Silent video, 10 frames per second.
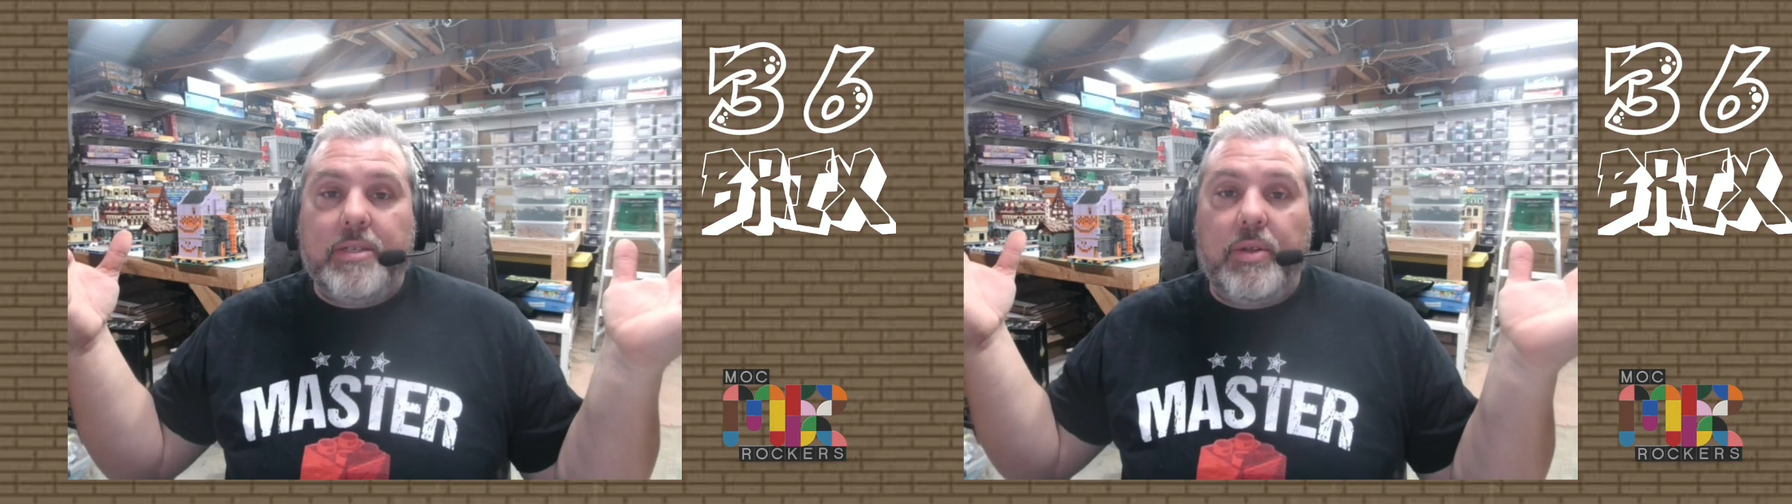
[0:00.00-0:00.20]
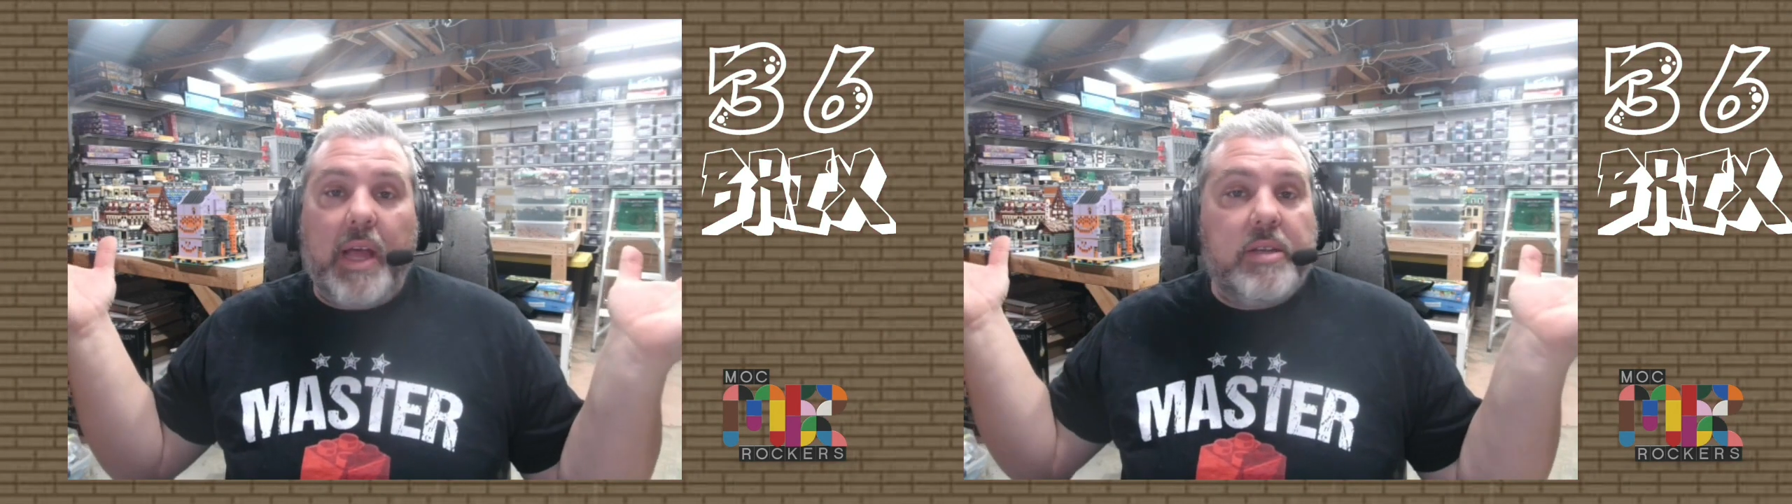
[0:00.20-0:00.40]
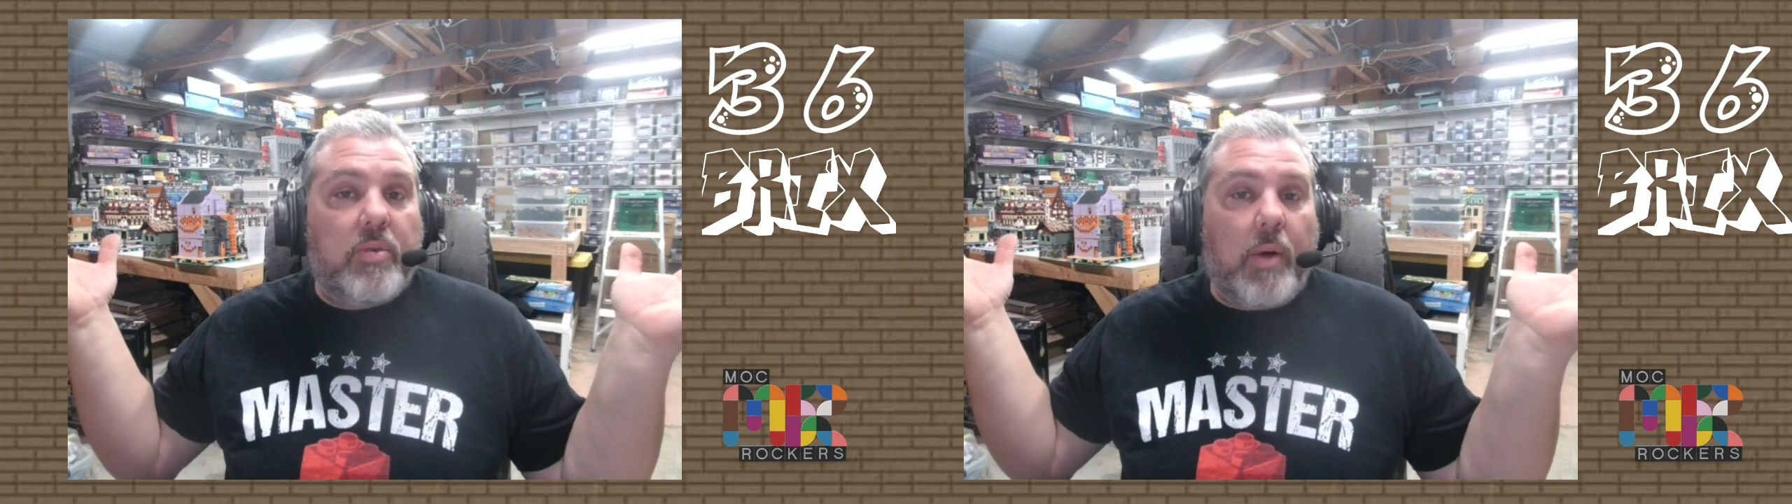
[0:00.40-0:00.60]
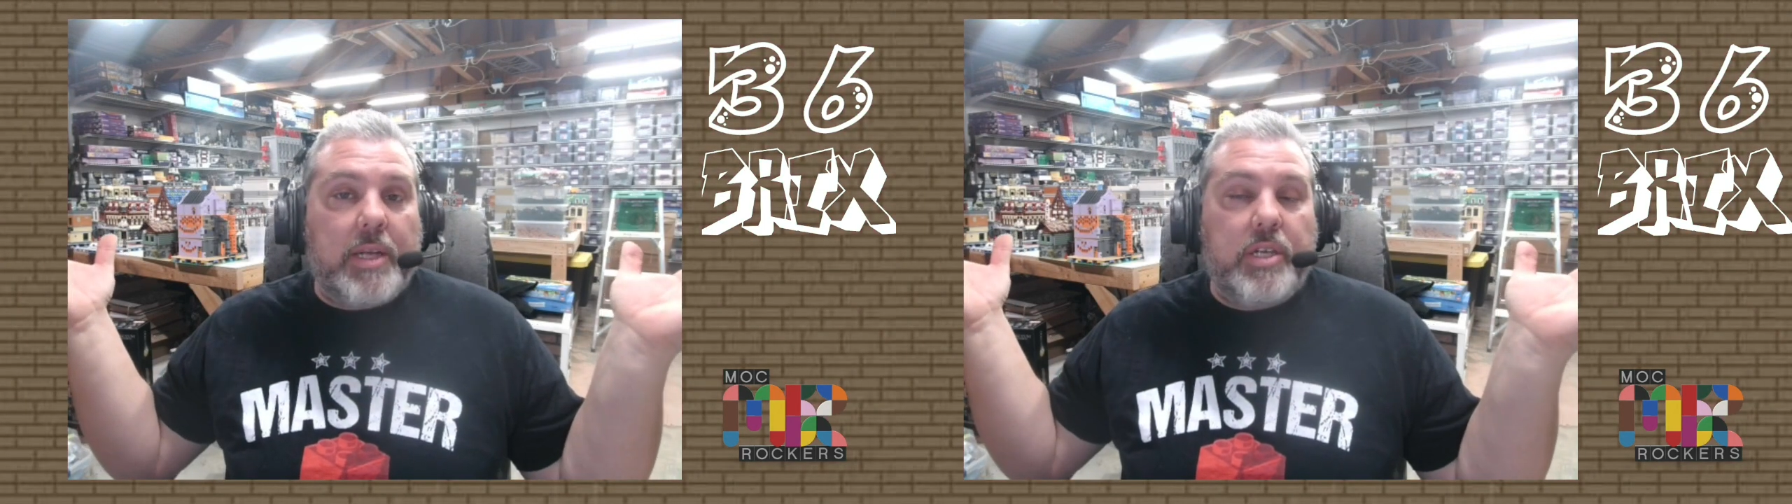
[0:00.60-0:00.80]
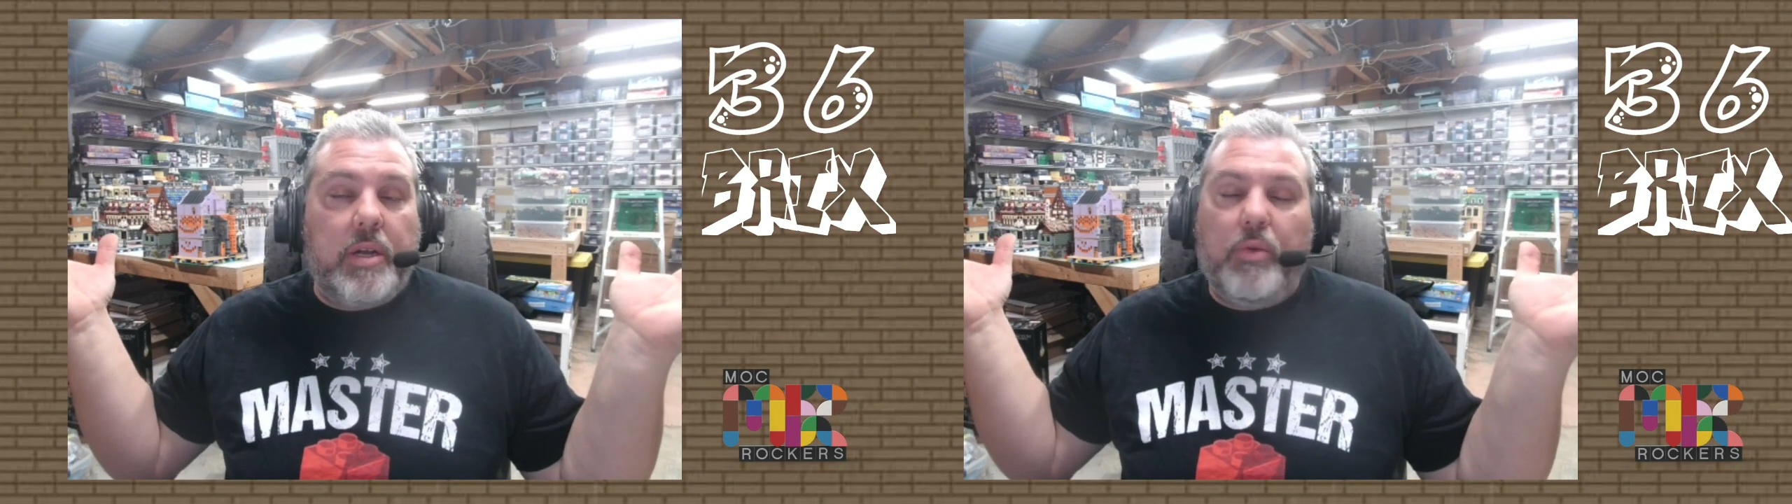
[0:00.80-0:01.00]
So thanks for
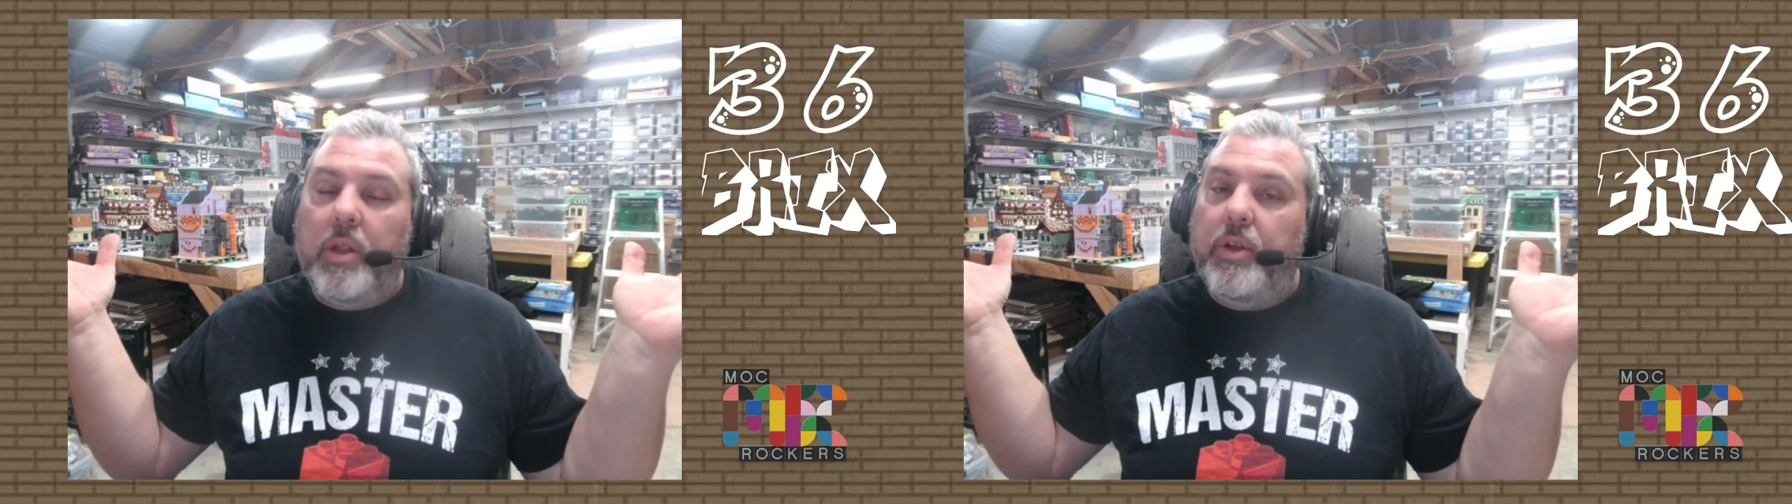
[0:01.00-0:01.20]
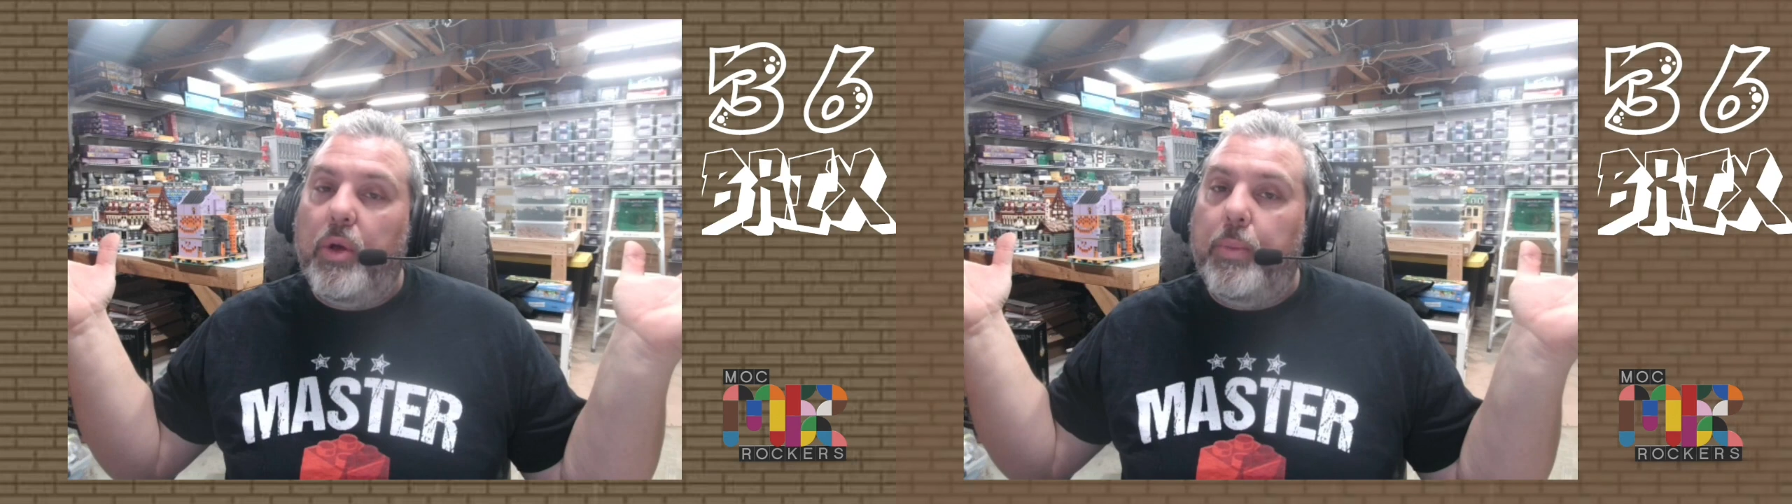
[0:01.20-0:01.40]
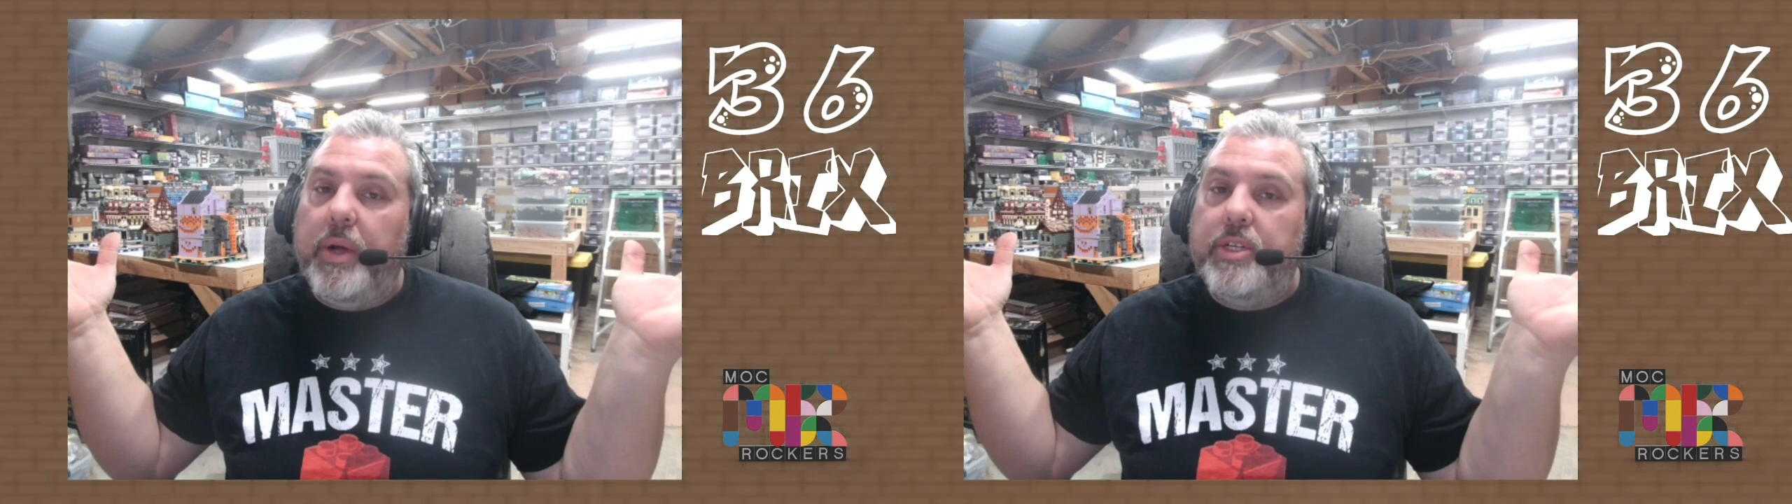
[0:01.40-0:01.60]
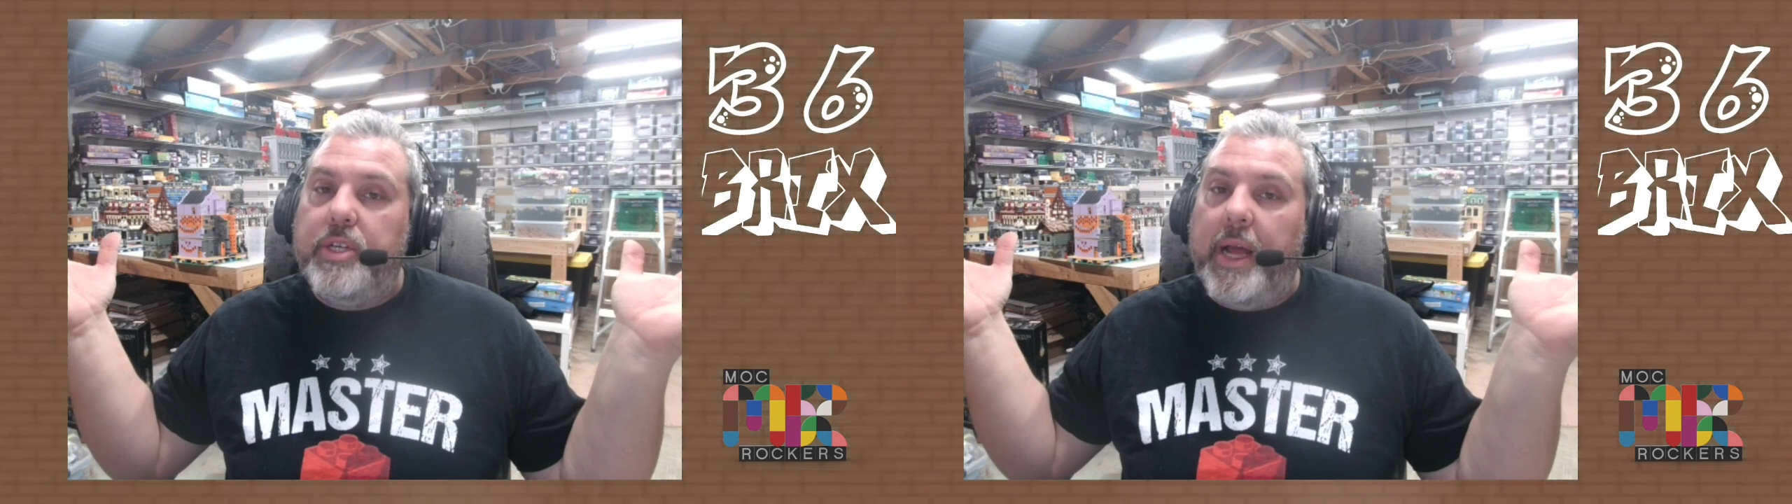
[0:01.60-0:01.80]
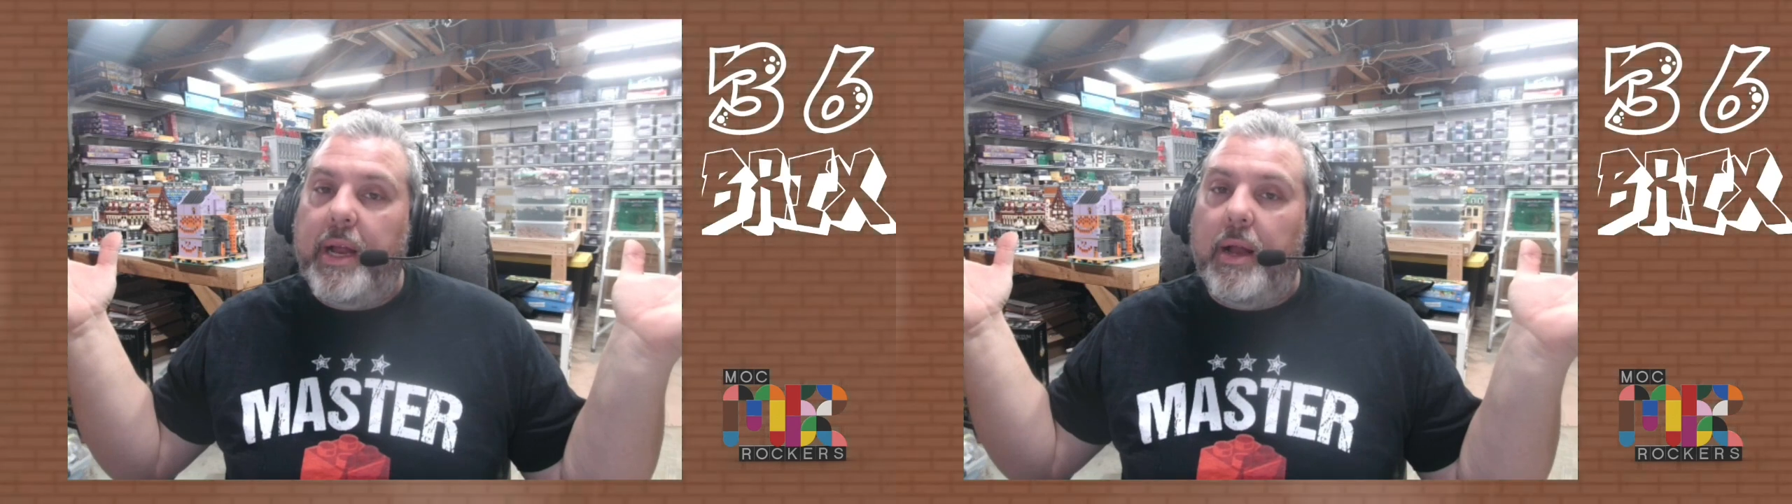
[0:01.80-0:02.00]
watching. I really do
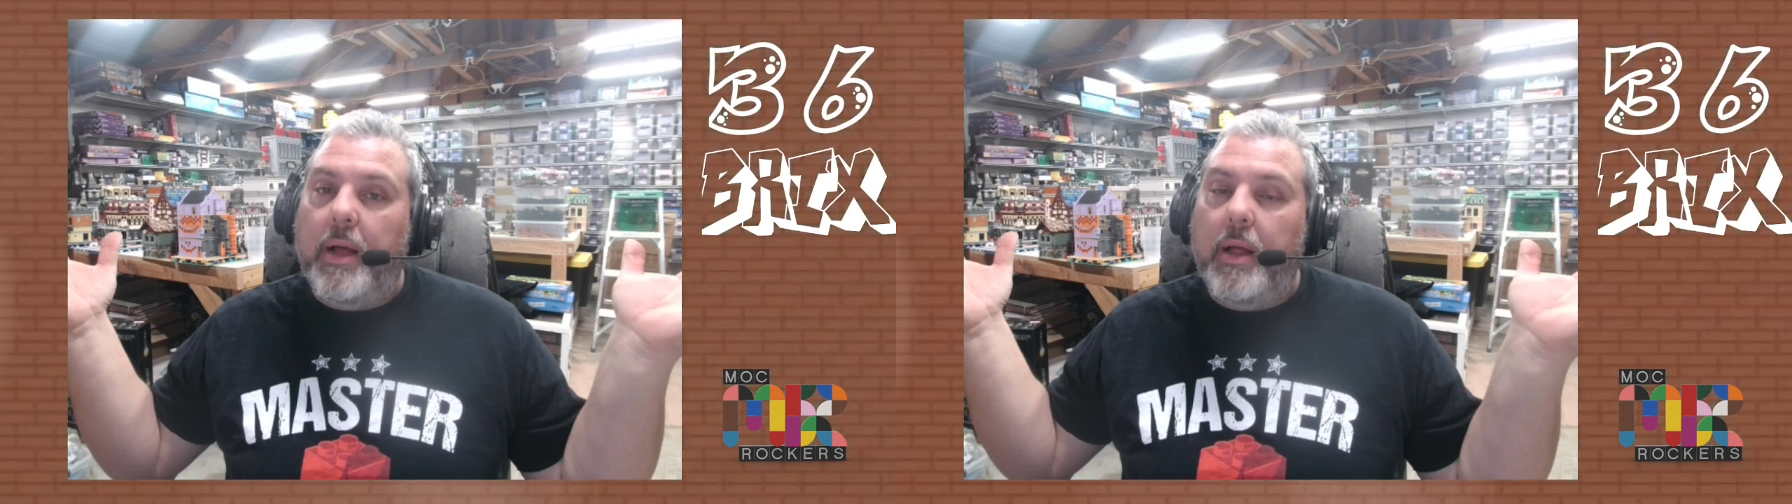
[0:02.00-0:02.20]
appreciate it.